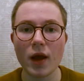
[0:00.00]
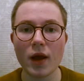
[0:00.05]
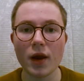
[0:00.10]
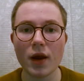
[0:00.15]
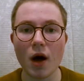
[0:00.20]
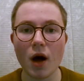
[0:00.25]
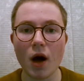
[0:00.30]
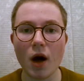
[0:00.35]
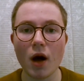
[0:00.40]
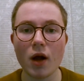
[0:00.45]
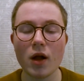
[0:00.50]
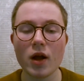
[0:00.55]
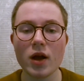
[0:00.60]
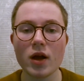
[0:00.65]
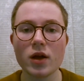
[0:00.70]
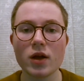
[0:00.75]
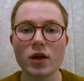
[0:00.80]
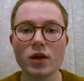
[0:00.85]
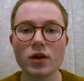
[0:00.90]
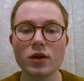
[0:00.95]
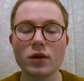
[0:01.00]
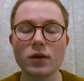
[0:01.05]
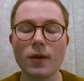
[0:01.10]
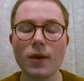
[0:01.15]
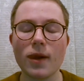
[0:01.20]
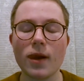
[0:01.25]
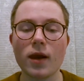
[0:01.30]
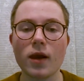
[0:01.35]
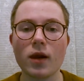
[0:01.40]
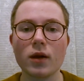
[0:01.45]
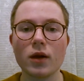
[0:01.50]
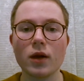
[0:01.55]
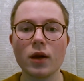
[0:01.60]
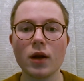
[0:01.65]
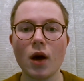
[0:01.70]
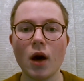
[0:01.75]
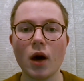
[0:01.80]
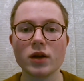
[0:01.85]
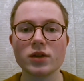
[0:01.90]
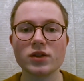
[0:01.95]
In our
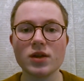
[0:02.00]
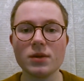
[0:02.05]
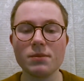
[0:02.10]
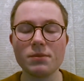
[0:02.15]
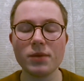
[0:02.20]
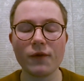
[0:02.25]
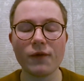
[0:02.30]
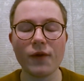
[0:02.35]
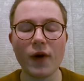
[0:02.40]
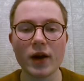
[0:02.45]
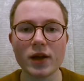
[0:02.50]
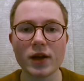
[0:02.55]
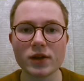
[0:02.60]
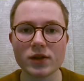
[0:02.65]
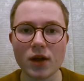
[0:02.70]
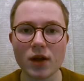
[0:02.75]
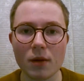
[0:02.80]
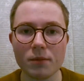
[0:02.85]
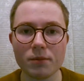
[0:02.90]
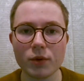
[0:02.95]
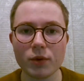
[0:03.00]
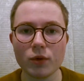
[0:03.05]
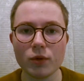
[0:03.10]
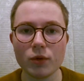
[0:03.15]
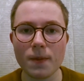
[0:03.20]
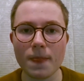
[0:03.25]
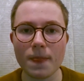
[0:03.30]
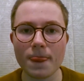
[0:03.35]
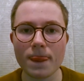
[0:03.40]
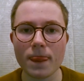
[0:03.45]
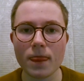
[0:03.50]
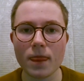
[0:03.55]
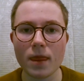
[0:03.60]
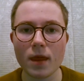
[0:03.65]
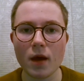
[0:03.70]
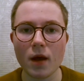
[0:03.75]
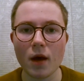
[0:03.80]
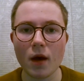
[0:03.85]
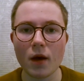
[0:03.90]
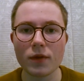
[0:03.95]
simplified example,
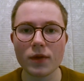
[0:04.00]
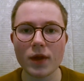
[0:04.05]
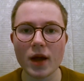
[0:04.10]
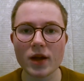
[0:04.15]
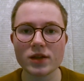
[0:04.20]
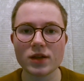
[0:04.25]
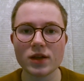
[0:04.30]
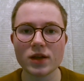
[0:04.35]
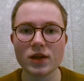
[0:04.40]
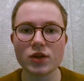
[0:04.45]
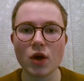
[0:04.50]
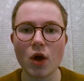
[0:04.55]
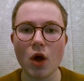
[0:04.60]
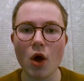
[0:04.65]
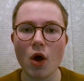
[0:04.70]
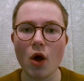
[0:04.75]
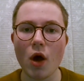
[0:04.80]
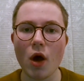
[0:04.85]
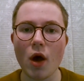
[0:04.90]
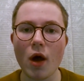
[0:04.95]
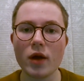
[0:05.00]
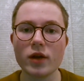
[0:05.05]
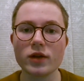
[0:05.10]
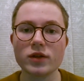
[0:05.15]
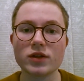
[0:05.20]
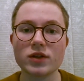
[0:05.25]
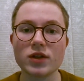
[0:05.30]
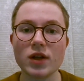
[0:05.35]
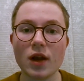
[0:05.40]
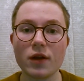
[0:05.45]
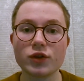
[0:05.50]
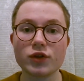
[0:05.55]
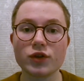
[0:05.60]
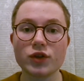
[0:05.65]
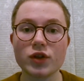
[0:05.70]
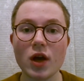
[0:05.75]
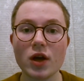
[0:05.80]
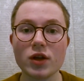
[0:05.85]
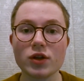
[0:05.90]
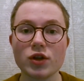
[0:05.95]
that is
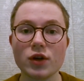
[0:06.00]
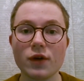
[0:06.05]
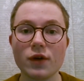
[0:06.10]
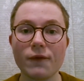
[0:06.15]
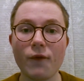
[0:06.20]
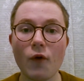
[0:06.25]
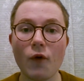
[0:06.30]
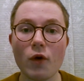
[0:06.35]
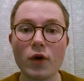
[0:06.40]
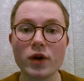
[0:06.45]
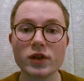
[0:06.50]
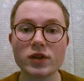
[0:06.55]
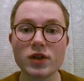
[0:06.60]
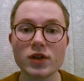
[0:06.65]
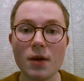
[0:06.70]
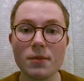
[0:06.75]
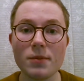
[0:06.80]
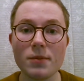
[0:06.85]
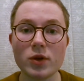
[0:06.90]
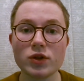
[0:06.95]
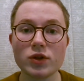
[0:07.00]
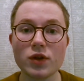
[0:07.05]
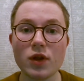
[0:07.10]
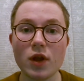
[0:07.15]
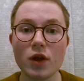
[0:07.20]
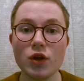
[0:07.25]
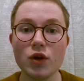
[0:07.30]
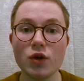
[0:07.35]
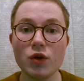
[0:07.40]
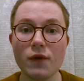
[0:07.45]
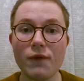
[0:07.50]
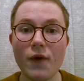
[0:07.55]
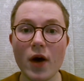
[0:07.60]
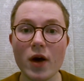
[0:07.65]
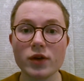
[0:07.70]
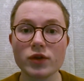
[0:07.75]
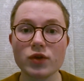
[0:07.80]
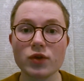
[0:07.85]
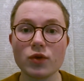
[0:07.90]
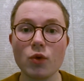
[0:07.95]
searching for an assignment to the
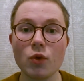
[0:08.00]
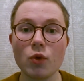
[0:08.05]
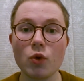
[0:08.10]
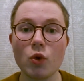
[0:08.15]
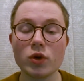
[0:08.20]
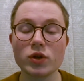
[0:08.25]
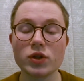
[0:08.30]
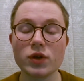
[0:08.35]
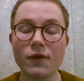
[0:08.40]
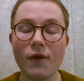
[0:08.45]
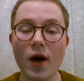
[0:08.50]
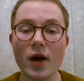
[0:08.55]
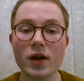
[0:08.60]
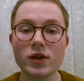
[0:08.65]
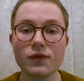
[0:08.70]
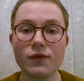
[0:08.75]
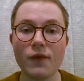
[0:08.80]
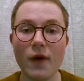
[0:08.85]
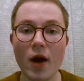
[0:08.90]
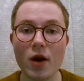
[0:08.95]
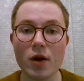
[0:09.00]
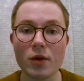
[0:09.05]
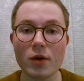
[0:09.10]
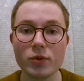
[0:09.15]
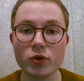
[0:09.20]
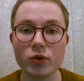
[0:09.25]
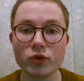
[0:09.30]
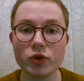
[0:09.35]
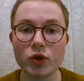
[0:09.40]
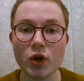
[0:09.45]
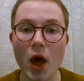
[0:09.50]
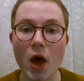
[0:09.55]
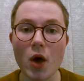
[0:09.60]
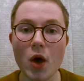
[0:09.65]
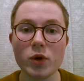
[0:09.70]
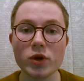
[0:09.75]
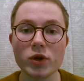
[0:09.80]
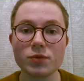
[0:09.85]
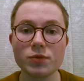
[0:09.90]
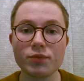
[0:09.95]
universal quantifier's variables,
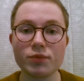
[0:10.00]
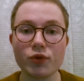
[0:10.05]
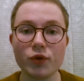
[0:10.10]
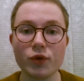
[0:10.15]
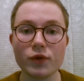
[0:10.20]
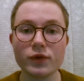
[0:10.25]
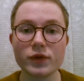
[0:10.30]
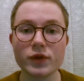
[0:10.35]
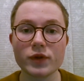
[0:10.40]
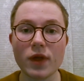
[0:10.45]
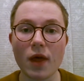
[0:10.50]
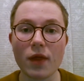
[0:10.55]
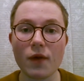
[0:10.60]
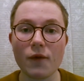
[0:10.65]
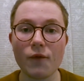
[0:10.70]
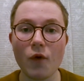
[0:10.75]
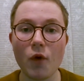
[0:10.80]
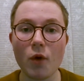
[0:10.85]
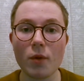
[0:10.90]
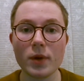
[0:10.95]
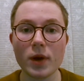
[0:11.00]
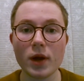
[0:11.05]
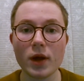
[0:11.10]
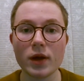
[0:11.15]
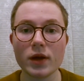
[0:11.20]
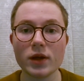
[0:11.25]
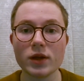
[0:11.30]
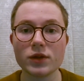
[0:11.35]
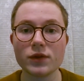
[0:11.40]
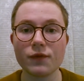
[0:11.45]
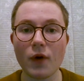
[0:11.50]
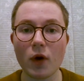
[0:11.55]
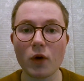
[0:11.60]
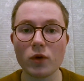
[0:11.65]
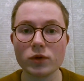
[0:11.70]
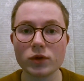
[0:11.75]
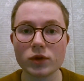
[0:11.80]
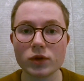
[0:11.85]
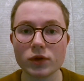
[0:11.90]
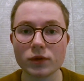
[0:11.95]
which proves that the formula is
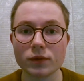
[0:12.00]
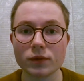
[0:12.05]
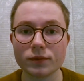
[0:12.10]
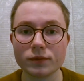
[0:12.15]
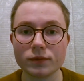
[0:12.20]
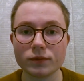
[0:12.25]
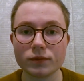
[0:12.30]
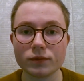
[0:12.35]
false.